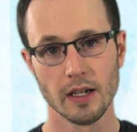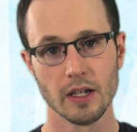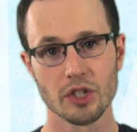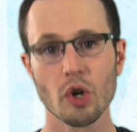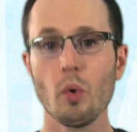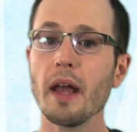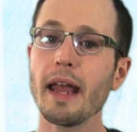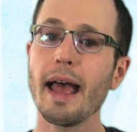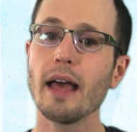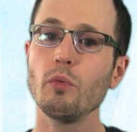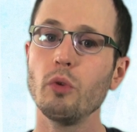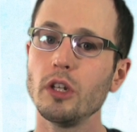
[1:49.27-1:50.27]
So what
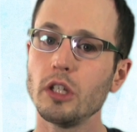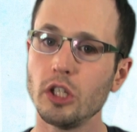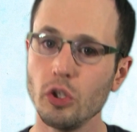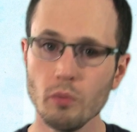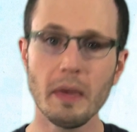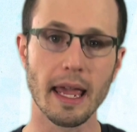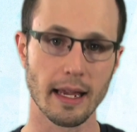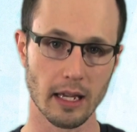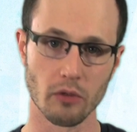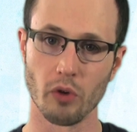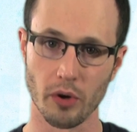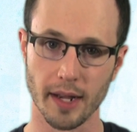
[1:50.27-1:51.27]
ad would you make
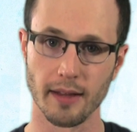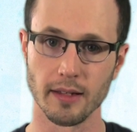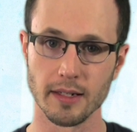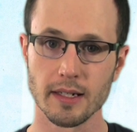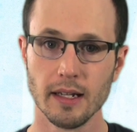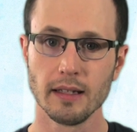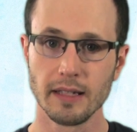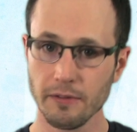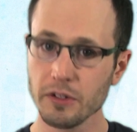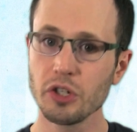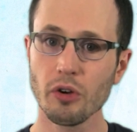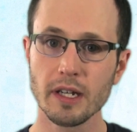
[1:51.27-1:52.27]
in Rhode Island? Give
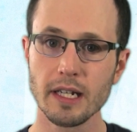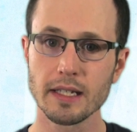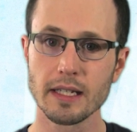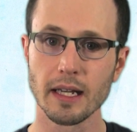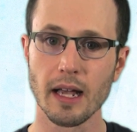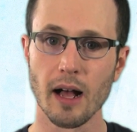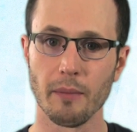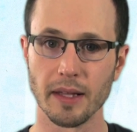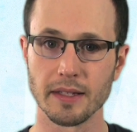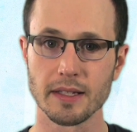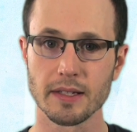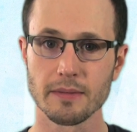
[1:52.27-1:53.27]
us your ideas in the
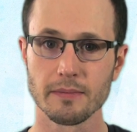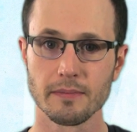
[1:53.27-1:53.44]
comments.